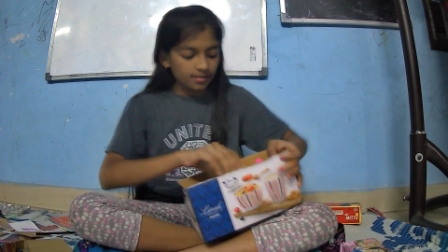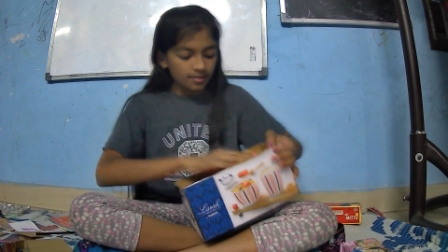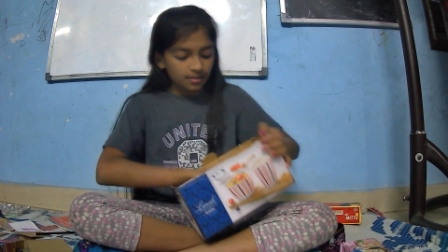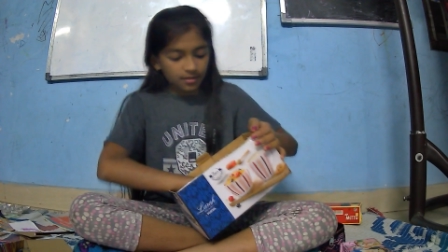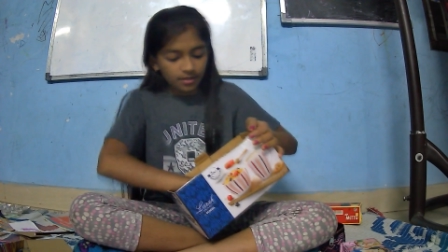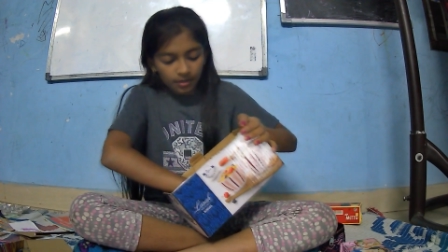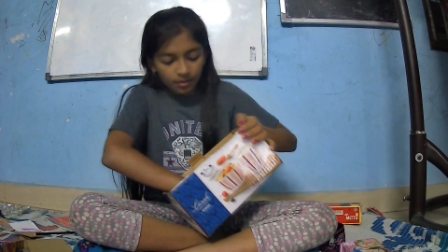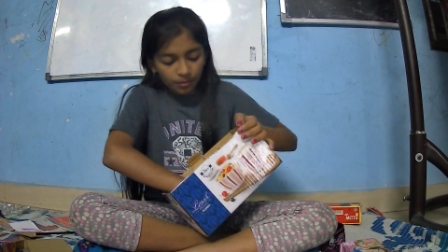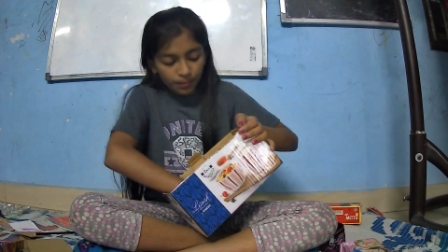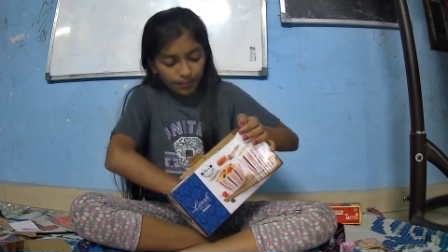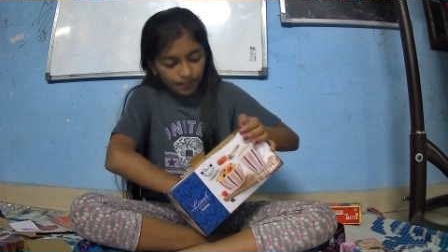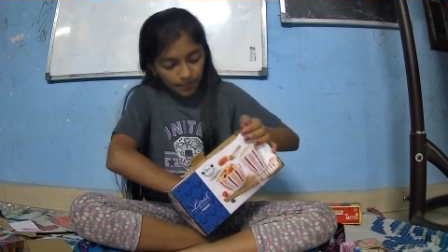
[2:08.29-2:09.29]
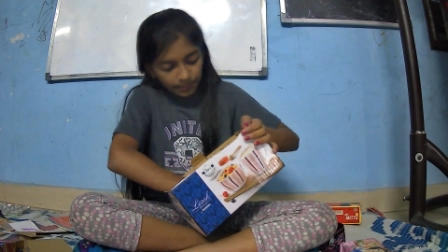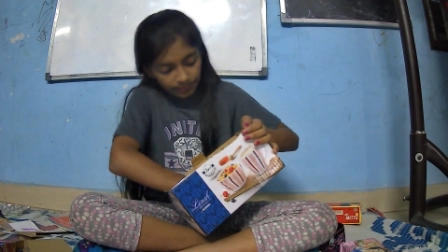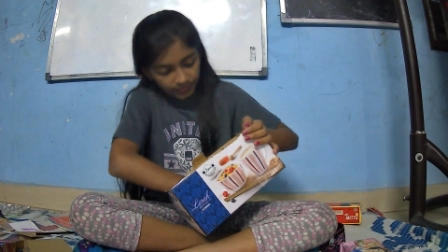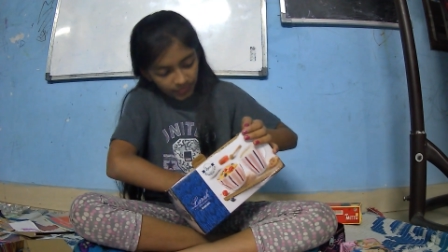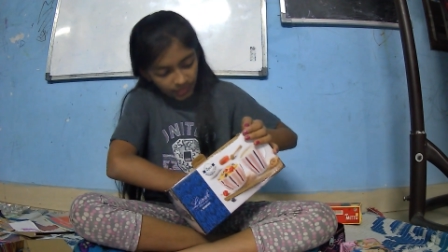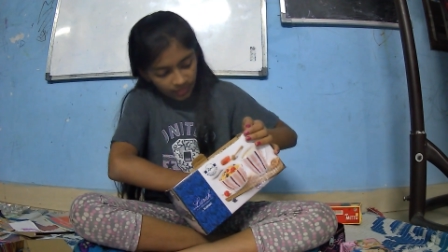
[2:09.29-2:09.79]
So now
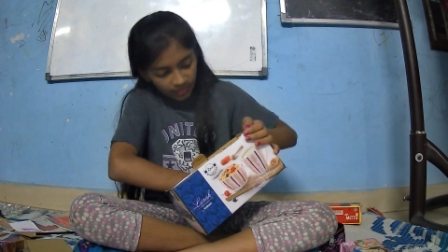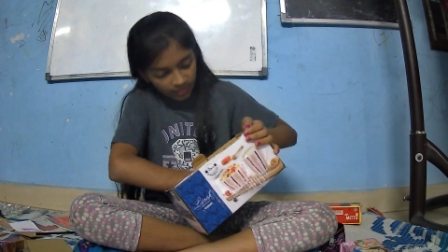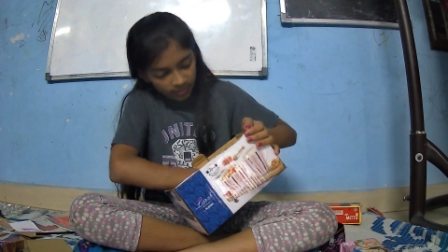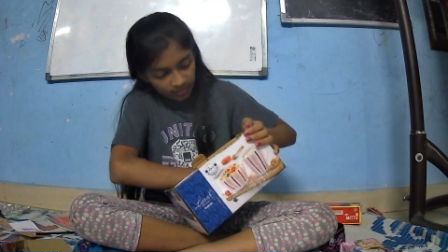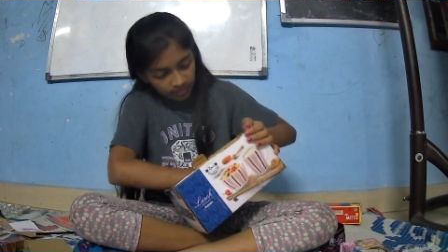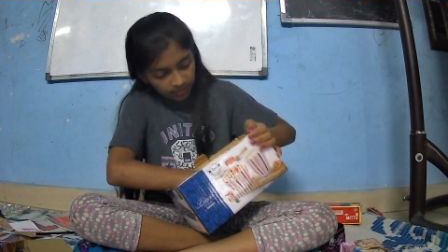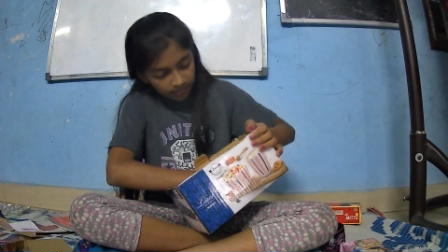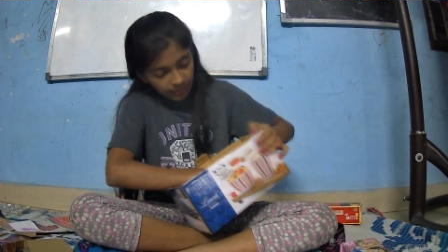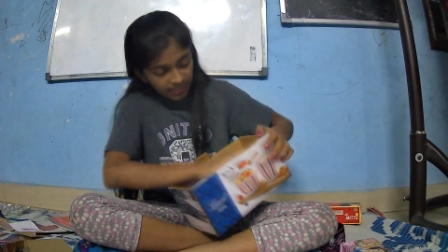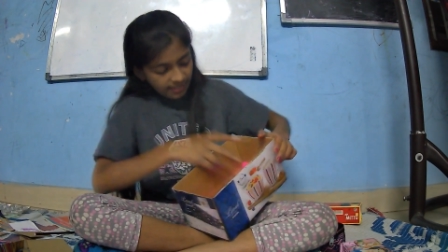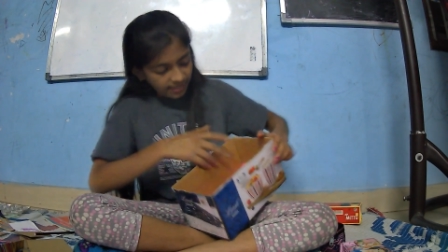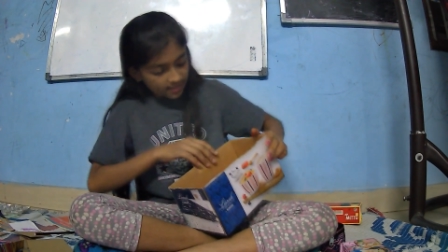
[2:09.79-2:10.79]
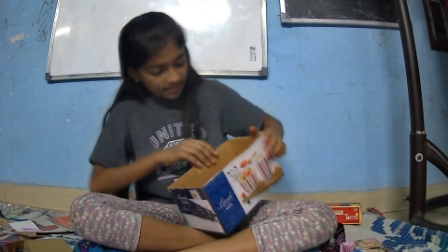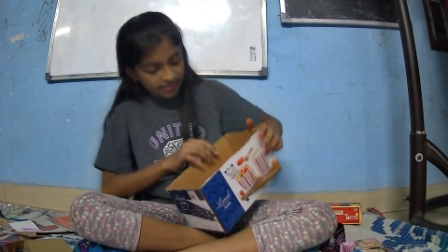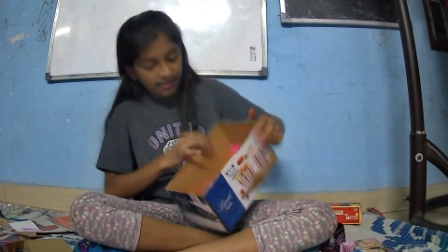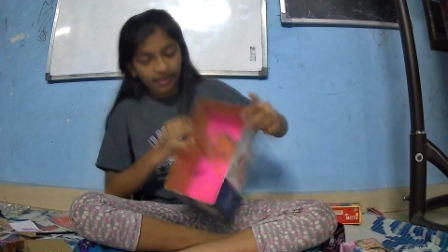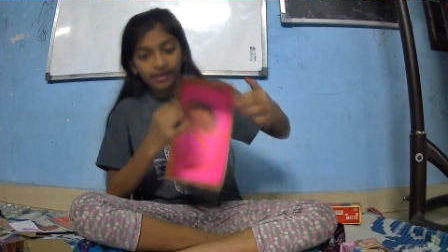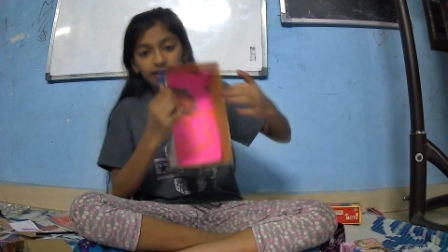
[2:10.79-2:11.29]
you're gonna place it
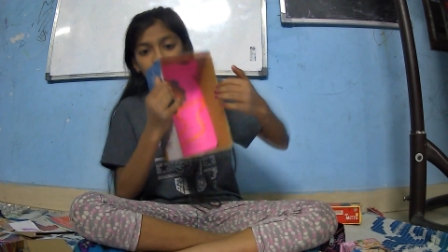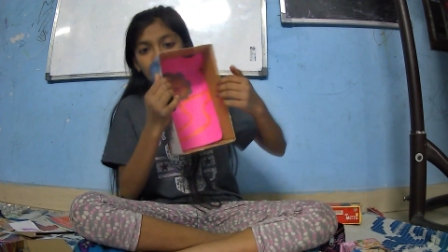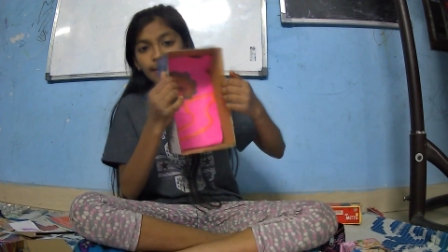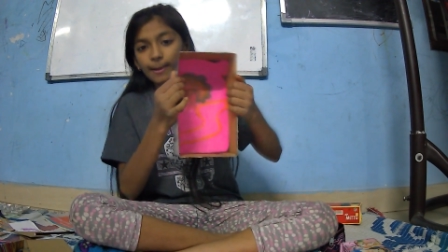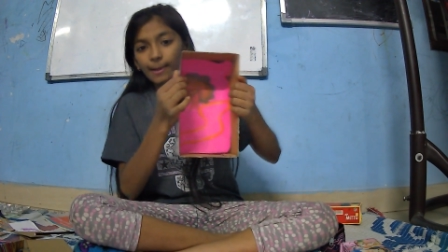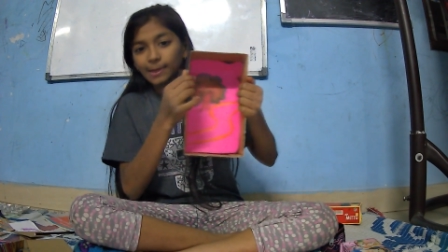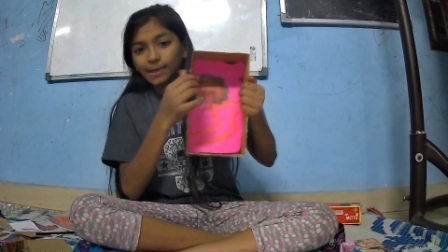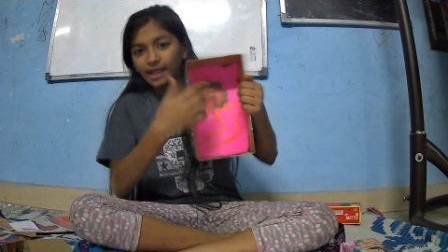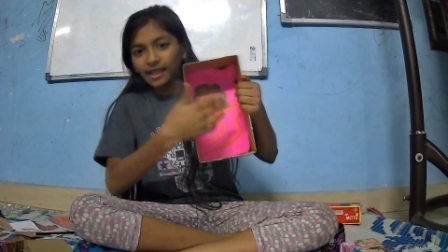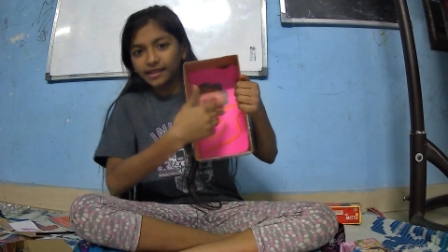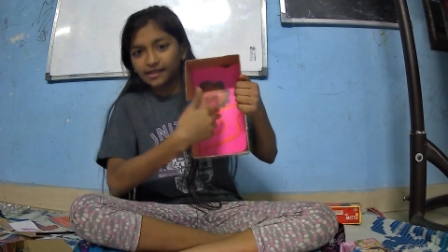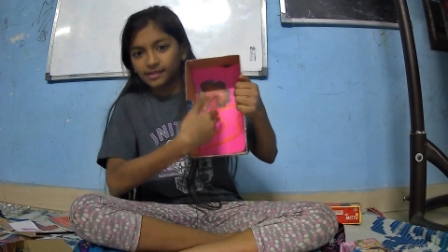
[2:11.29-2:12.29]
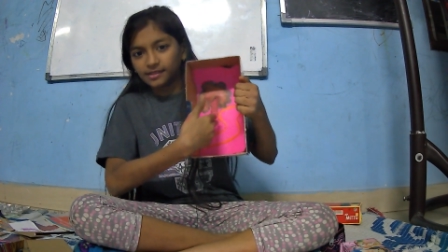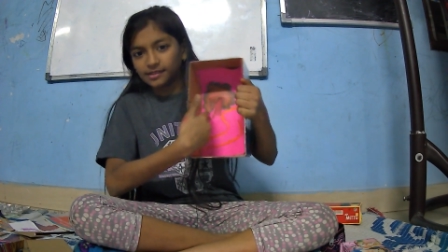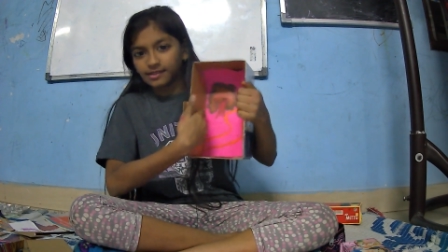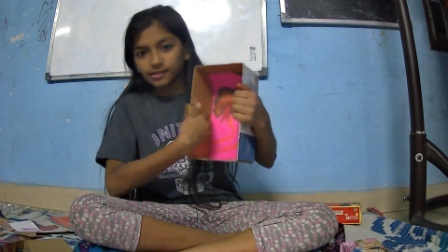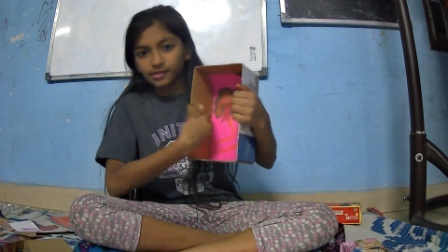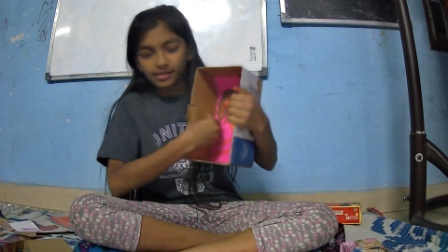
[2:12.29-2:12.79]
inside like this.
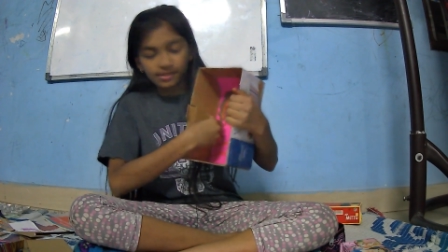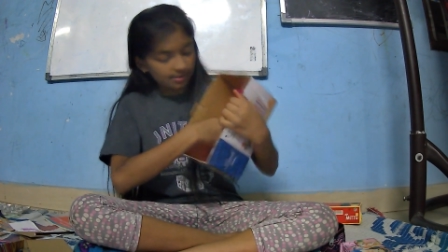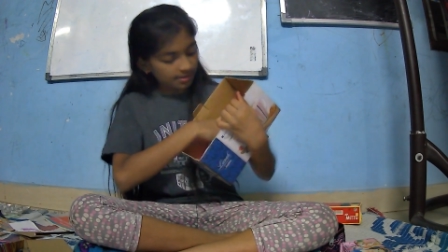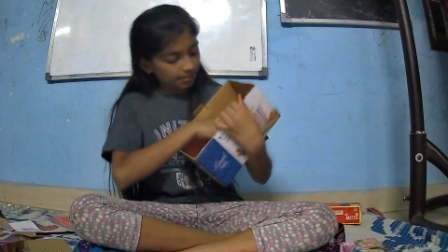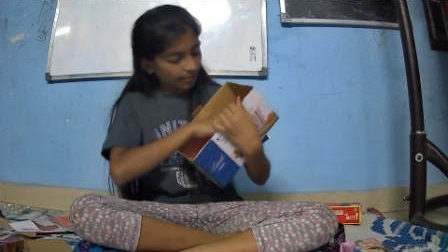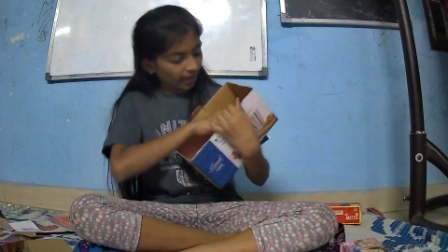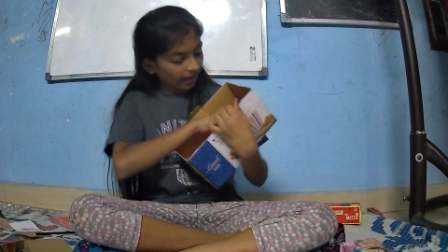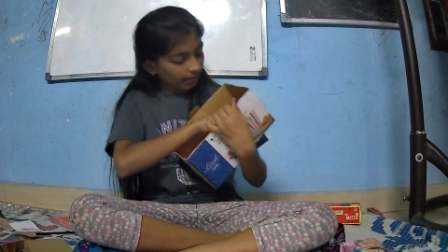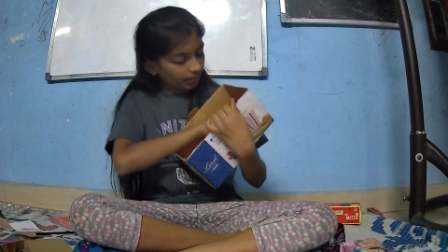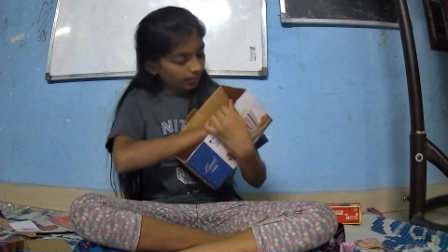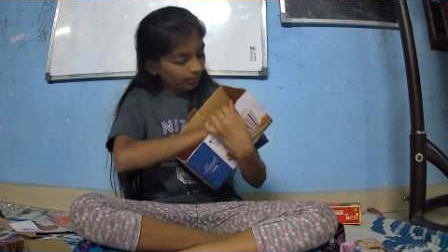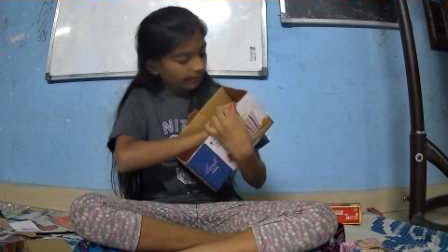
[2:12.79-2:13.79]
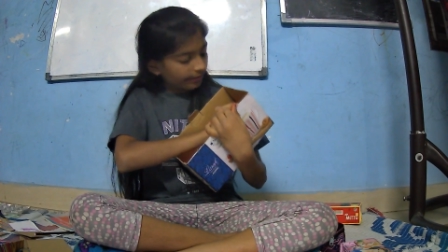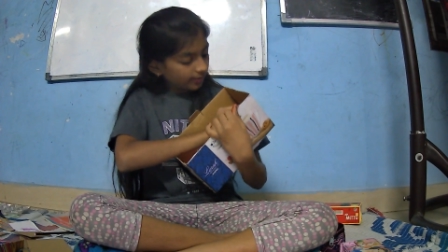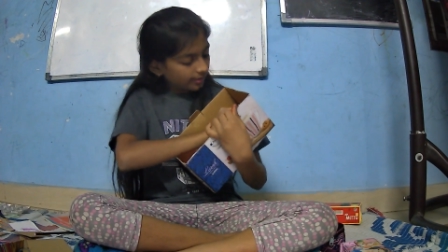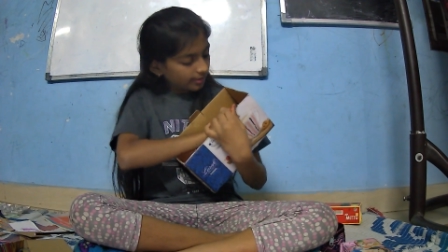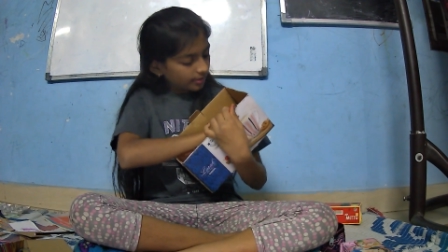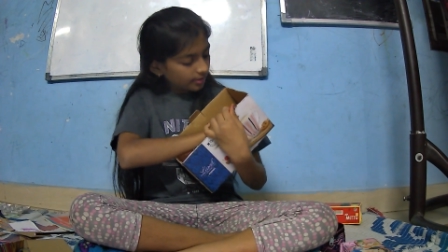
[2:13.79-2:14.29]
So this is the background, right?
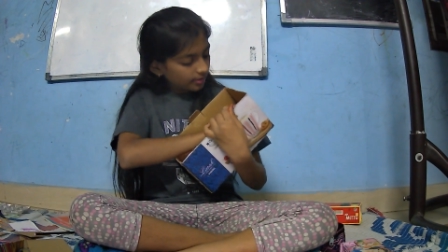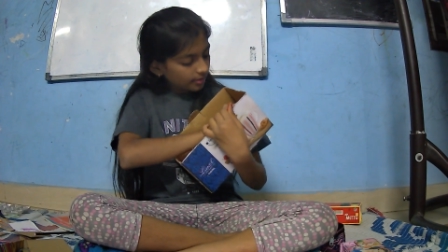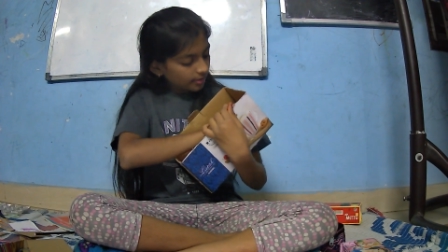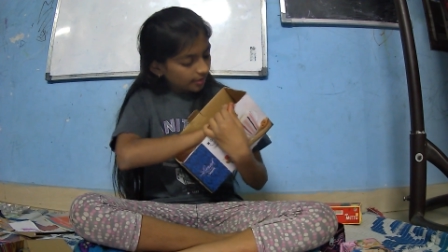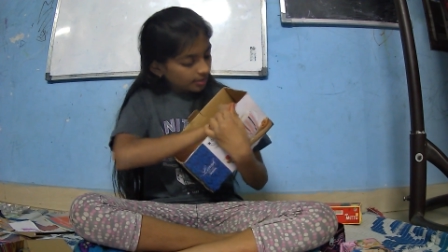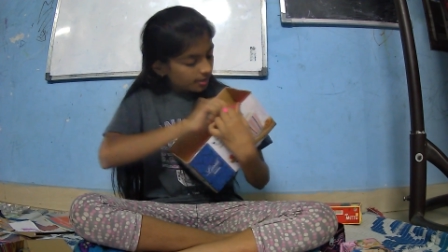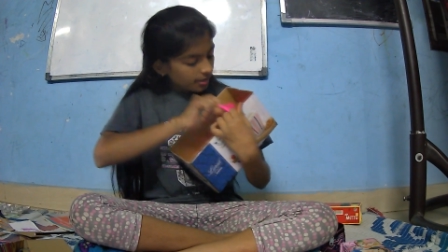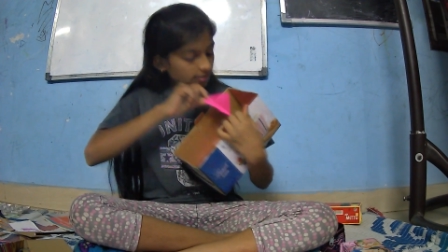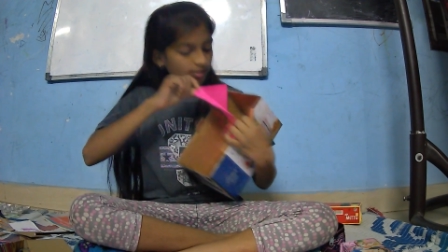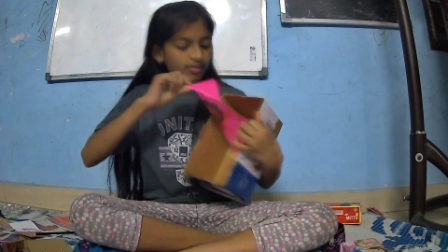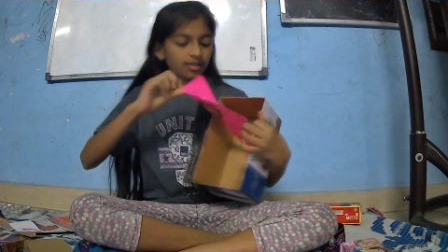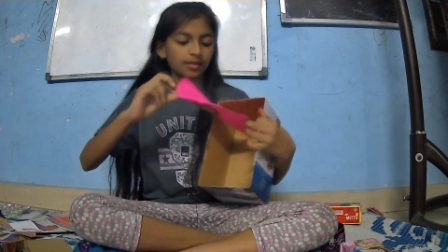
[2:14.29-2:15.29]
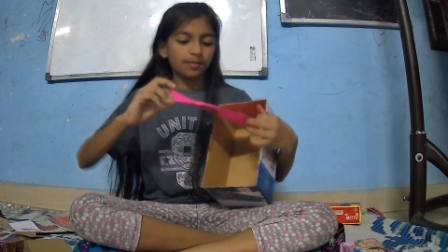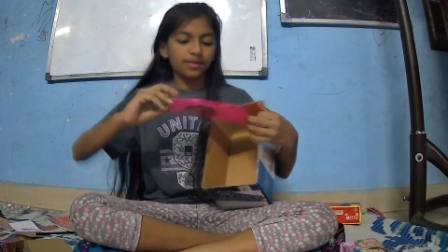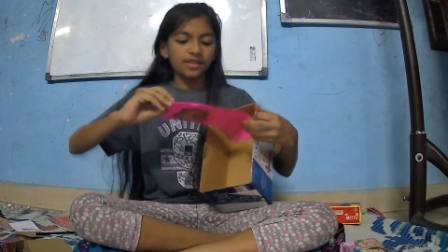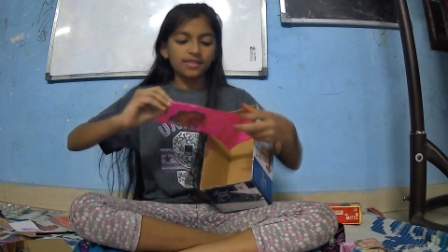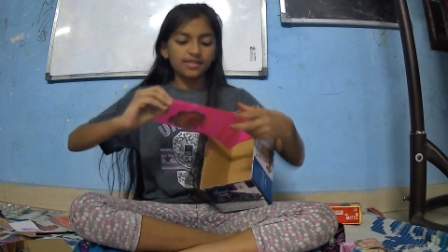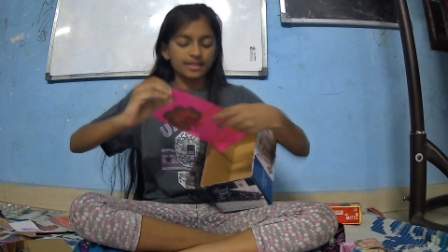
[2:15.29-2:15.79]
So it's gonna
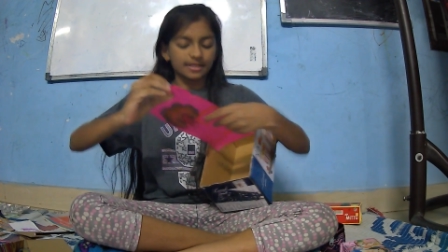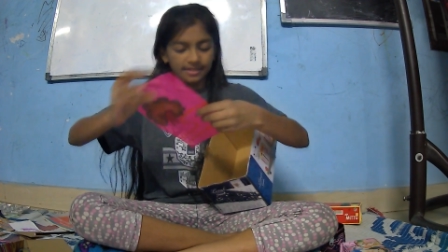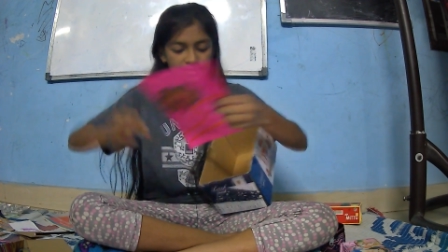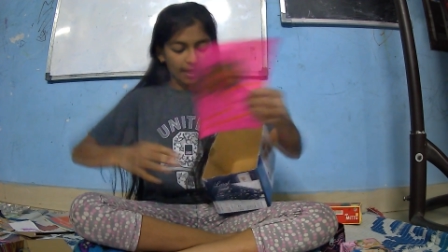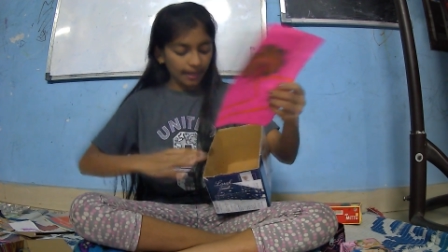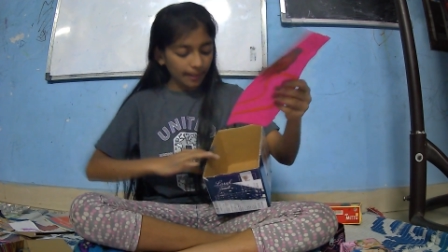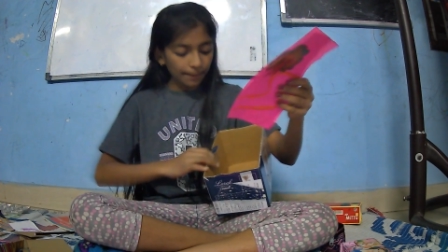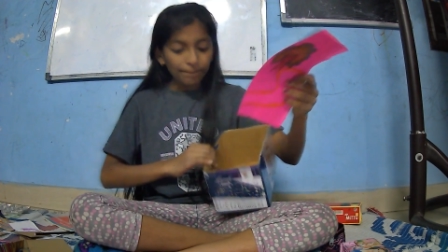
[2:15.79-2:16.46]
place inside.